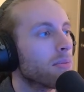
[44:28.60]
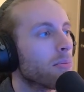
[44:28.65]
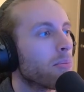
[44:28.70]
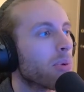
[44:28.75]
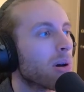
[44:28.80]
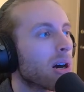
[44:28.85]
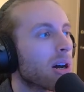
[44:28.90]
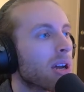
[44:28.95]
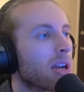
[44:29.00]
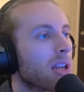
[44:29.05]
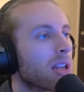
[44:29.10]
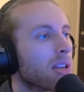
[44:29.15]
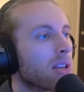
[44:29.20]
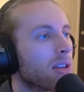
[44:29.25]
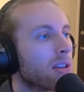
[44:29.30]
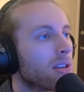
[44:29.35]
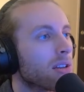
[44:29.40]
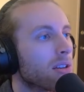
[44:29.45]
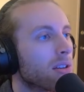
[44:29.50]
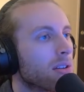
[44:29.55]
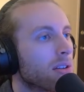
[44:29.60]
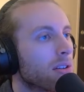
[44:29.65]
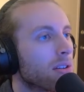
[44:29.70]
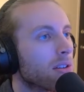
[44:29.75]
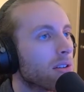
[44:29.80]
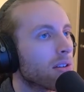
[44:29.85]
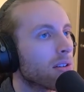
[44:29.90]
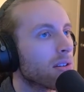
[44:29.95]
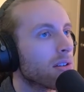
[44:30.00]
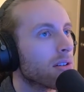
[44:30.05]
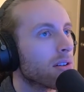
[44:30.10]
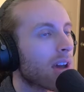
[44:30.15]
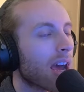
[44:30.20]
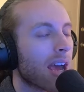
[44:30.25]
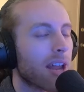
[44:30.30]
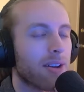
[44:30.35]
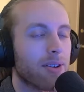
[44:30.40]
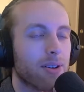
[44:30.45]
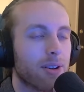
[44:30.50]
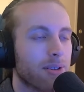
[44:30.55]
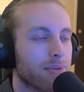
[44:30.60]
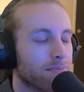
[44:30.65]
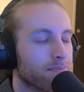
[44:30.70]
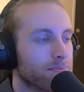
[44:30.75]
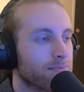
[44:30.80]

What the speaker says: But I don't know.